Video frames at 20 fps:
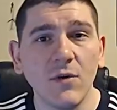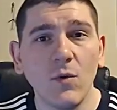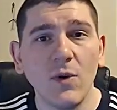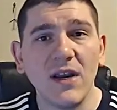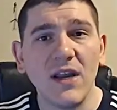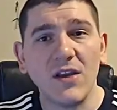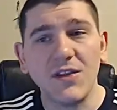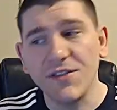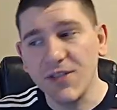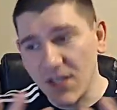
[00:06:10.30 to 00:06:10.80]

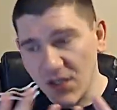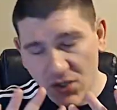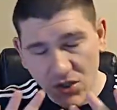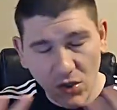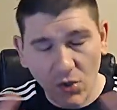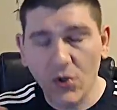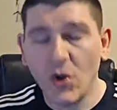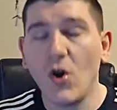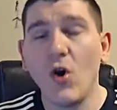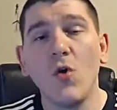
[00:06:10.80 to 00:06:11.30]
else. I
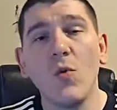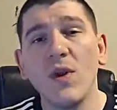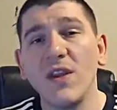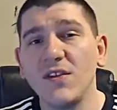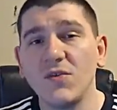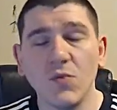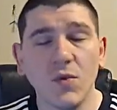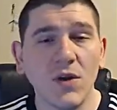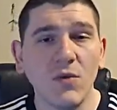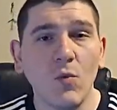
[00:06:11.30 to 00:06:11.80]
don't always
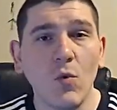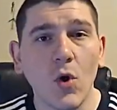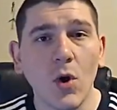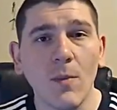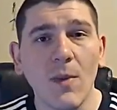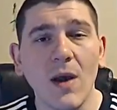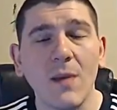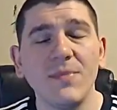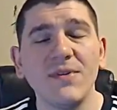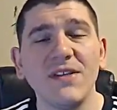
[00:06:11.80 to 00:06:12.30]
run
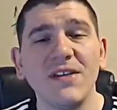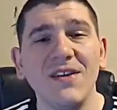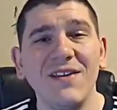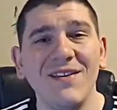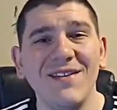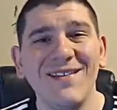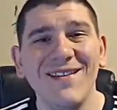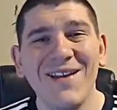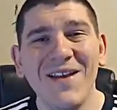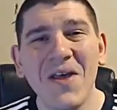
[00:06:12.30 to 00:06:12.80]
warm-ups.
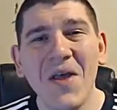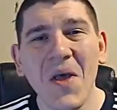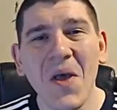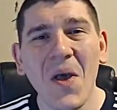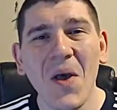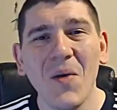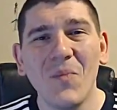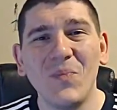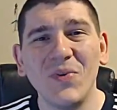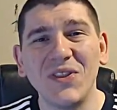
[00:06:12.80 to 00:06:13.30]

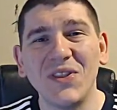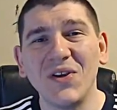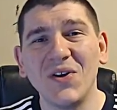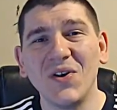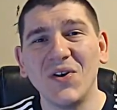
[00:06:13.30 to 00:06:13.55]
But there are a